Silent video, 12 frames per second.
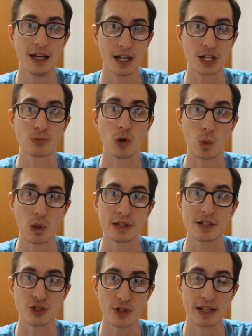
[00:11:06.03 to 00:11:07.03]
and you're more
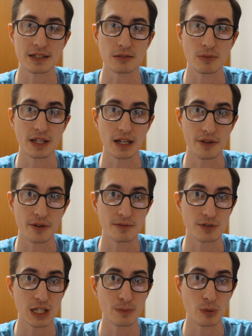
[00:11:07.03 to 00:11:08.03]
willing to try some of the
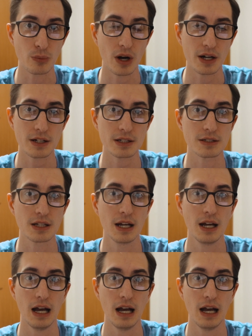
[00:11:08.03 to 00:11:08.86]
other cheaper products,